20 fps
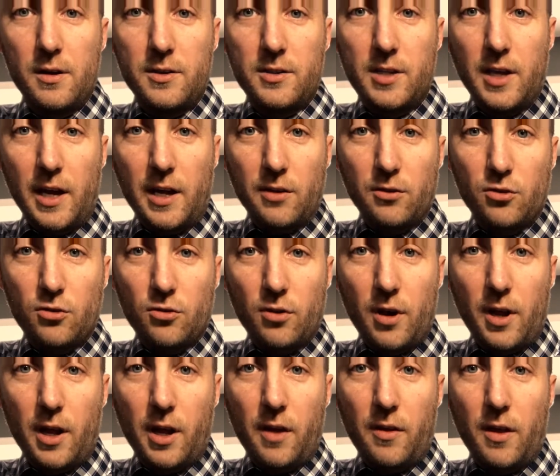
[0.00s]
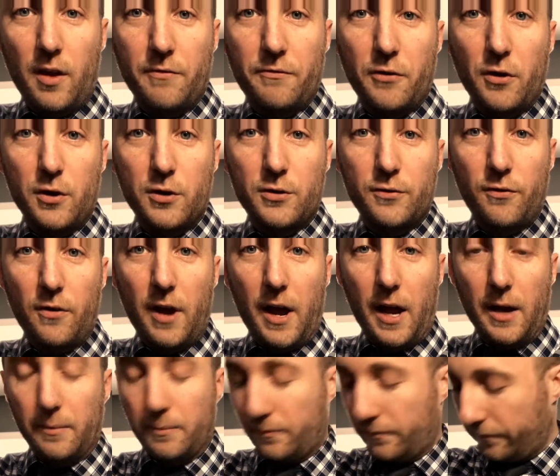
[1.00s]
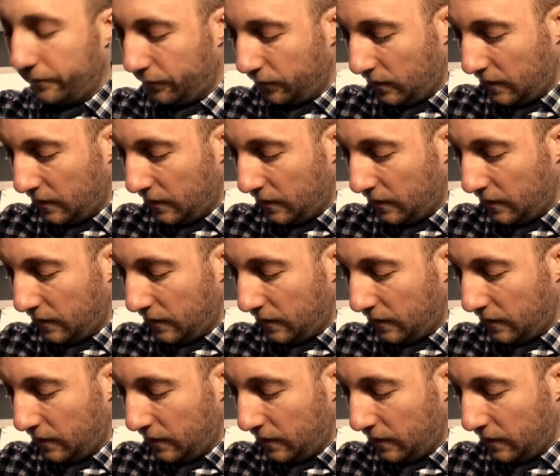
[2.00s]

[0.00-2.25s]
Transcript: 2nd string and then 1st fret.